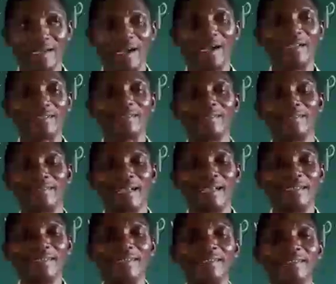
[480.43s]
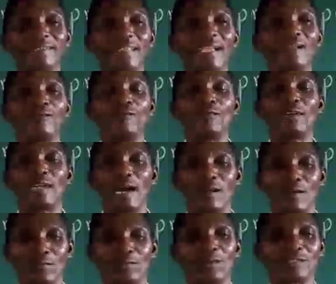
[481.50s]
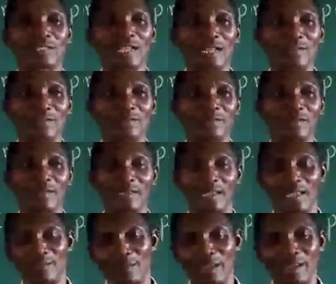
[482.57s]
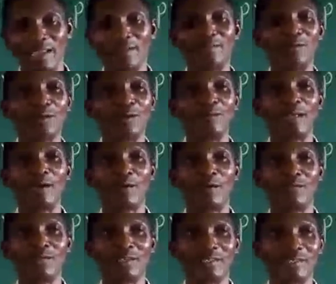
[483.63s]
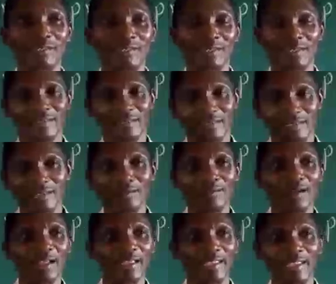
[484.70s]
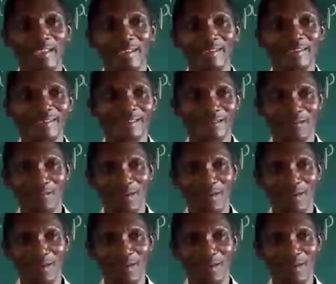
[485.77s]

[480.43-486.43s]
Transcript: Until then, take good care of yourself and be careful of the COVID. See you again.